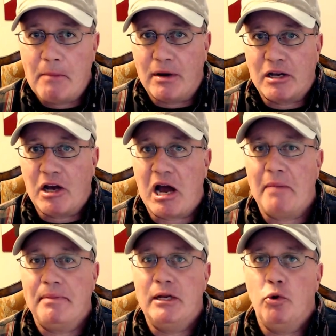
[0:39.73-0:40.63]
but
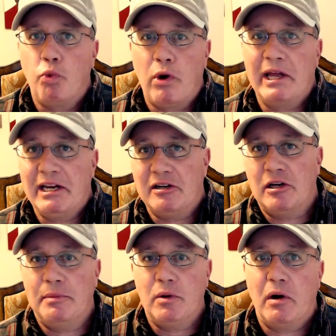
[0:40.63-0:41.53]
copywriting,
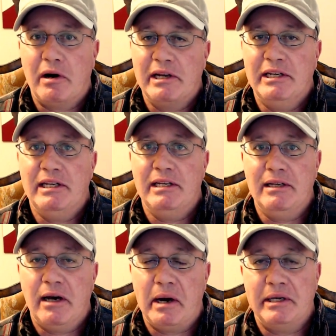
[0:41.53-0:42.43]
W R I
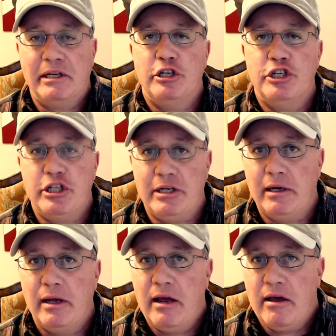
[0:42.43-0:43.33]
T I N G.